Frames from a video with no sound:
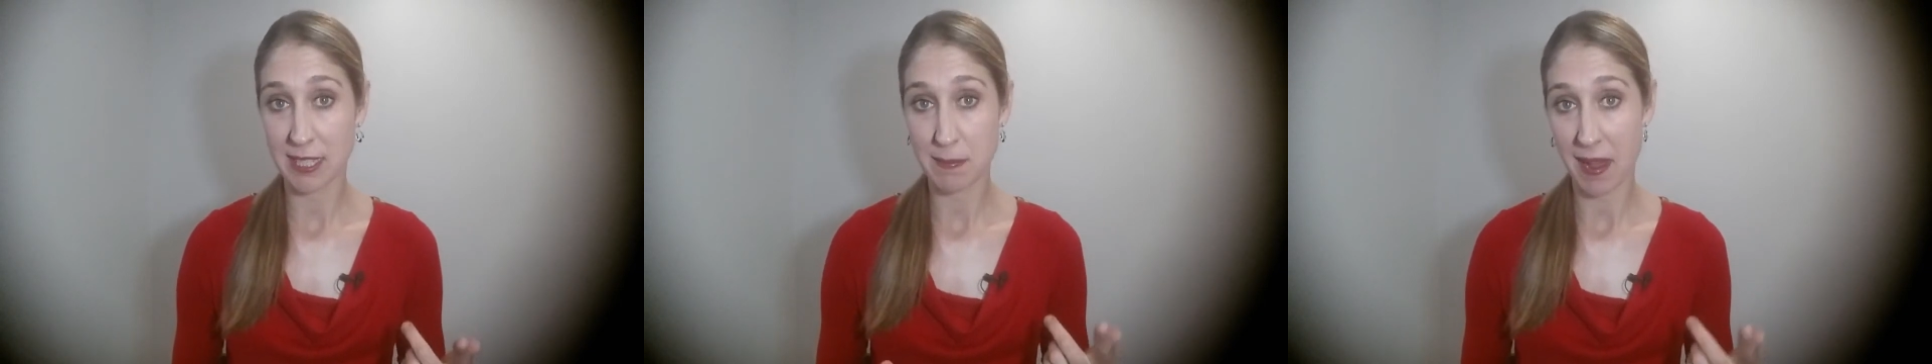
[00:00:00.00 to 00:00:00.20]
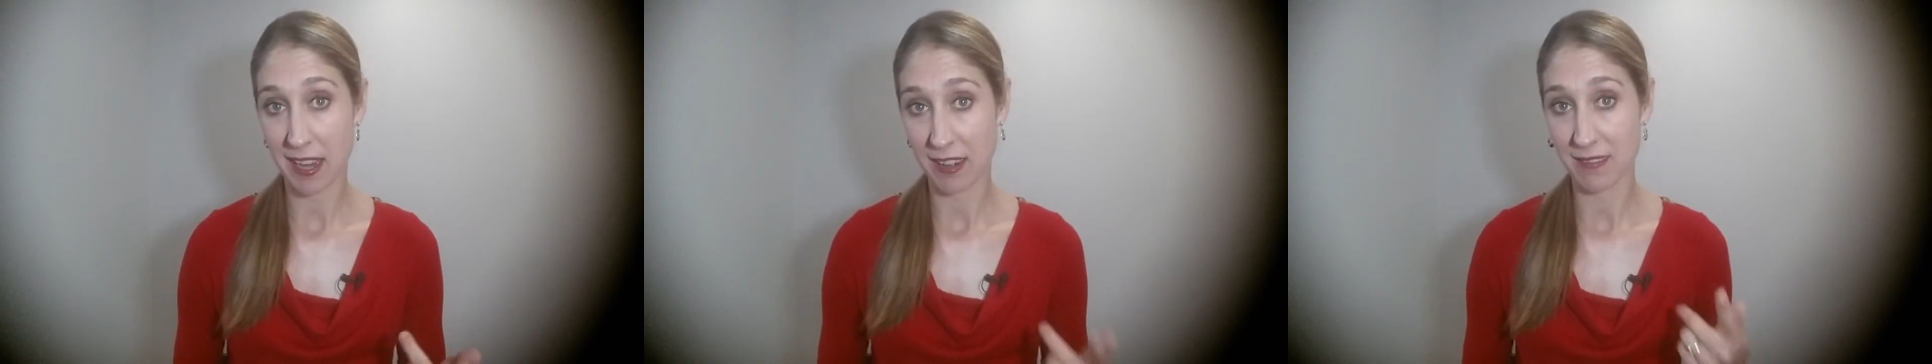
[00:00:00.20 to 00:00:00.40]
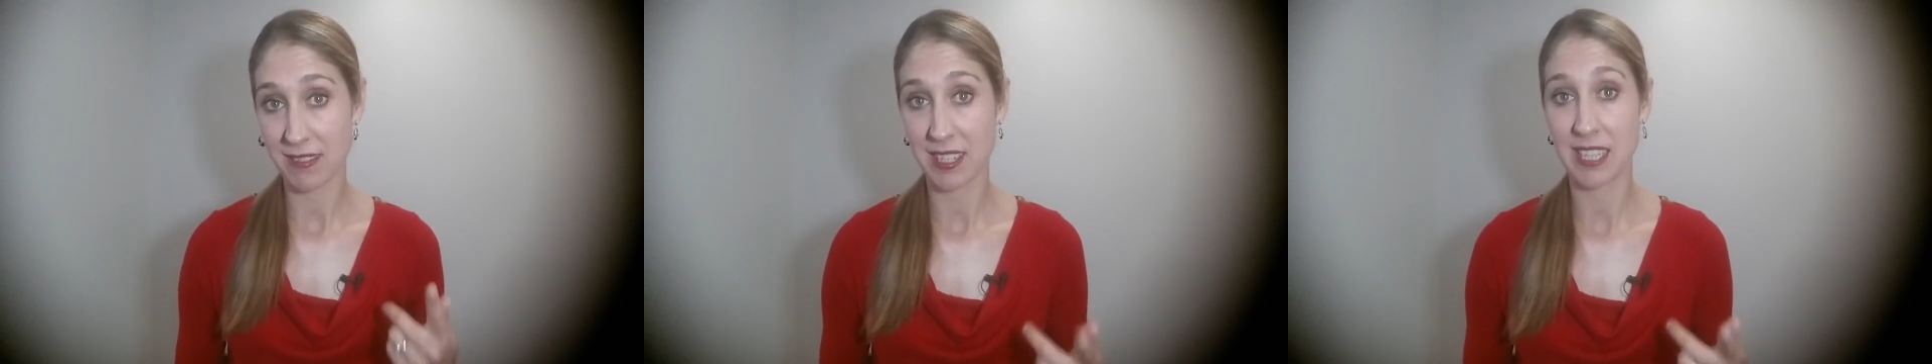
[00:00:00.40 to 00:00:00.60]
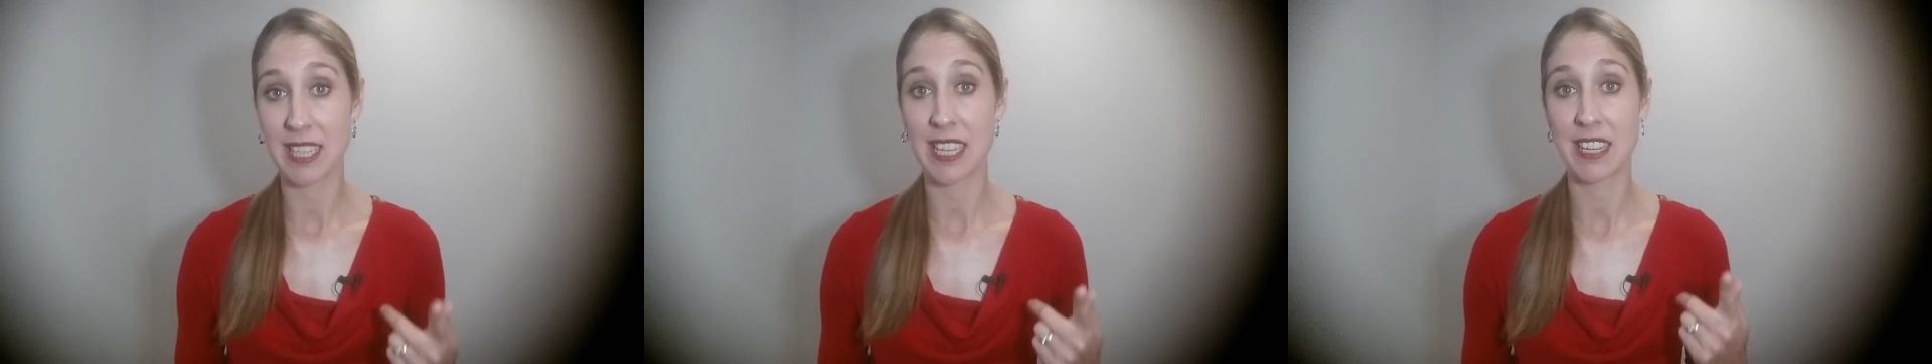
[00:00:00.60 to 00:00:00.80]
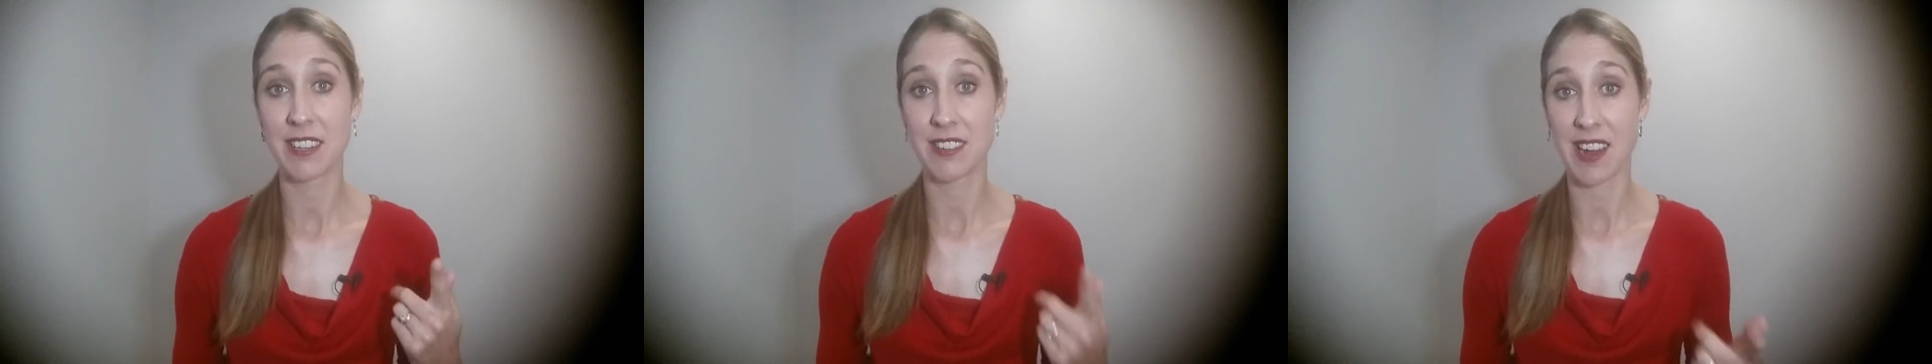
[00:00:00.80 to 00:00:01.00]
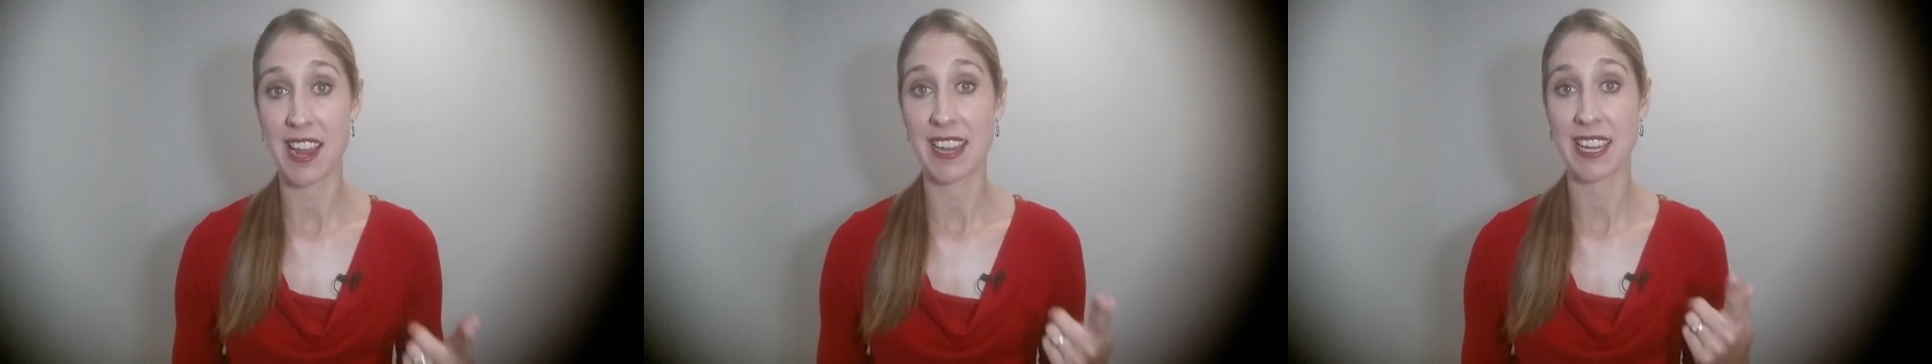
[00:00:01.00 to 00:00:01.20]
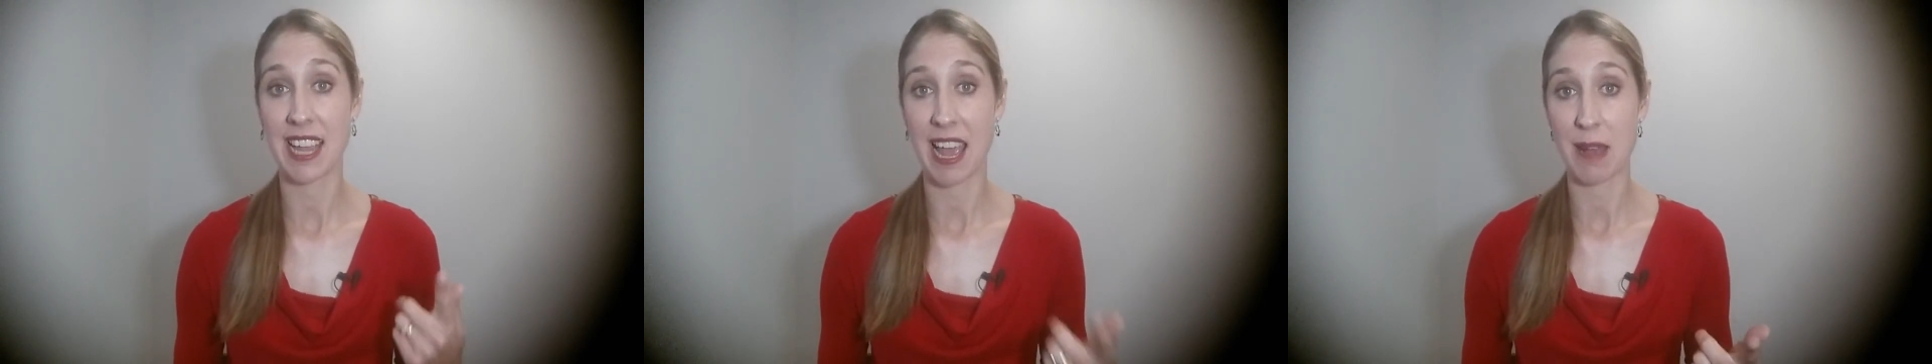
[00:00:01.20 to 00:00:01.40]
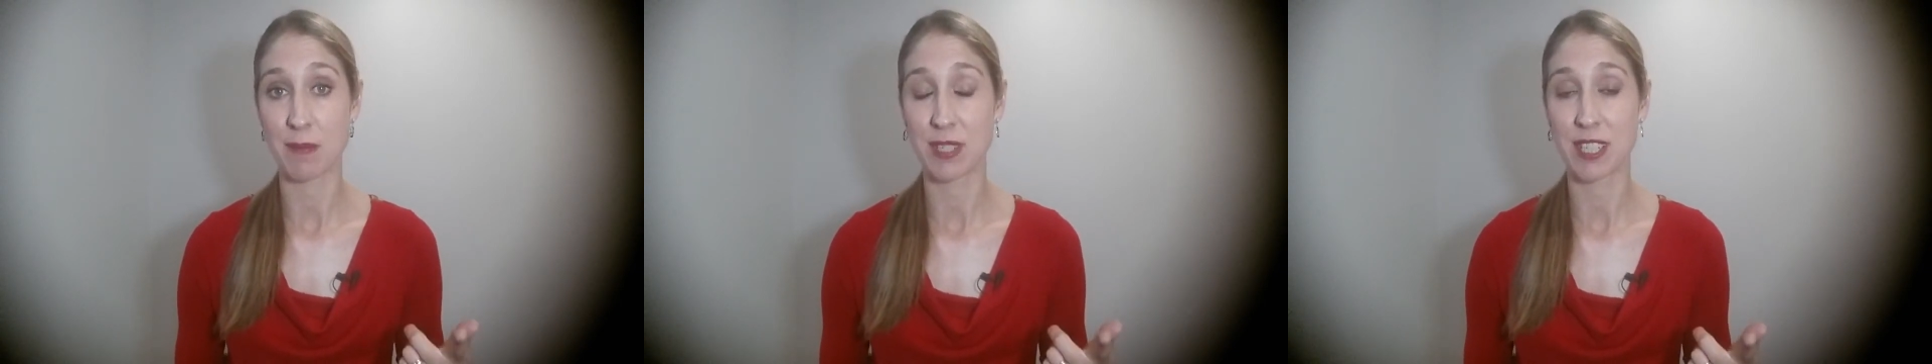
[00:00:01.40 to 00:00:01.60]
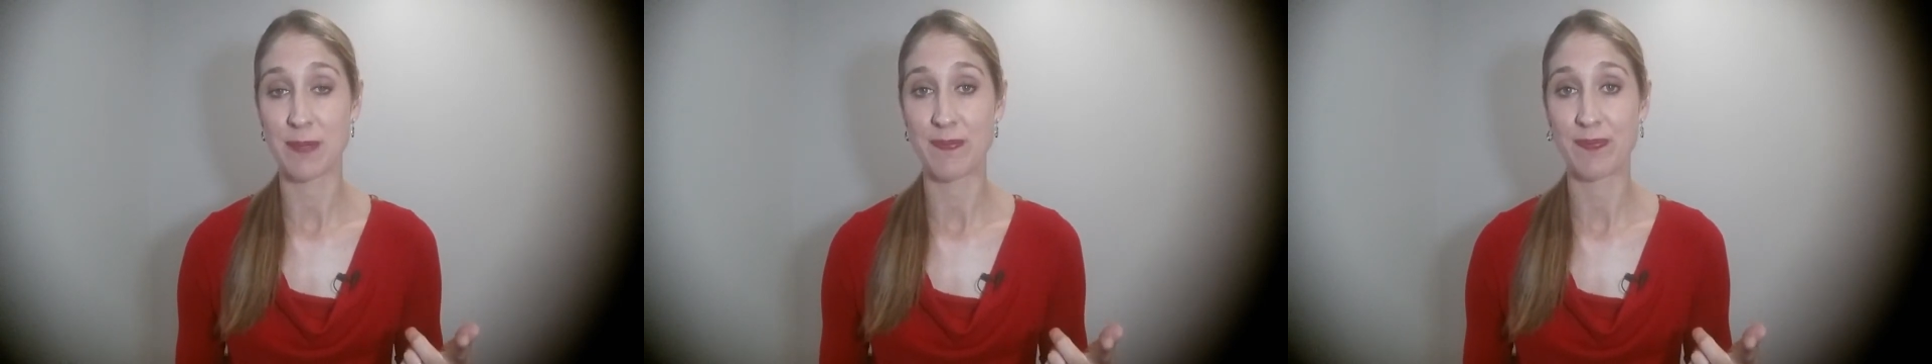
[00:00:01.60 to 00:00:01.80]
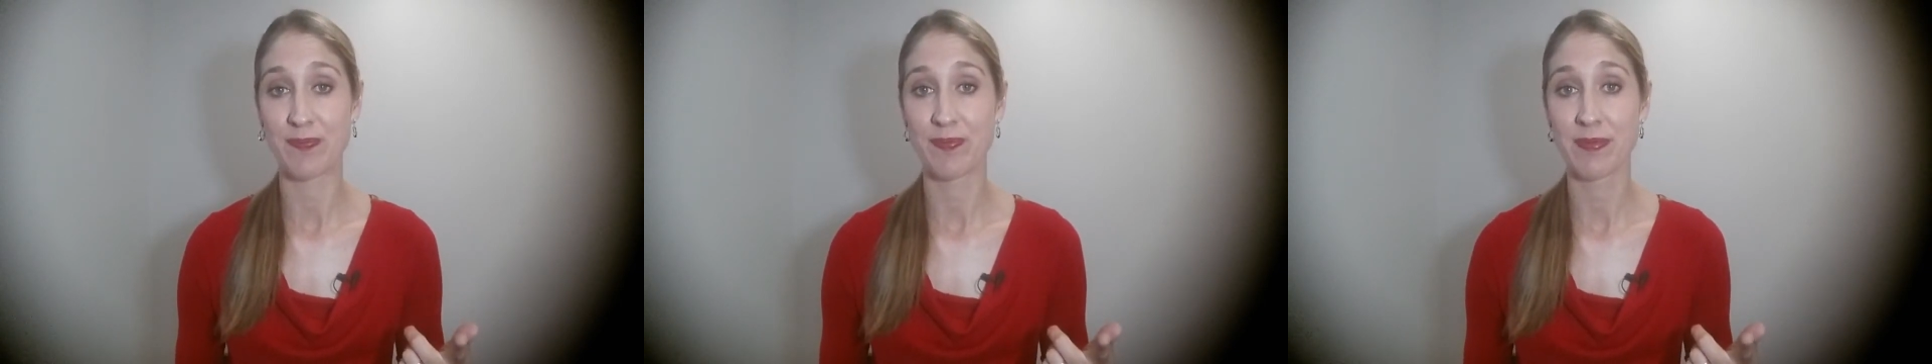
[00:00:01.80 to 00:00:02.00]
to make a really great
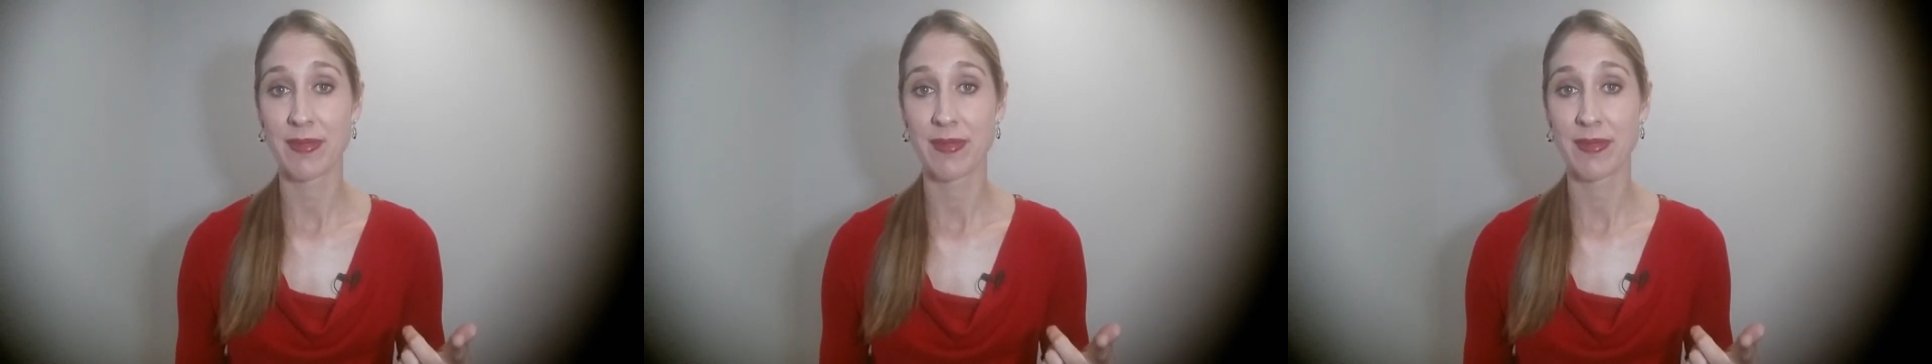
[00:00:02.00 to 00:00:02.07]
caption.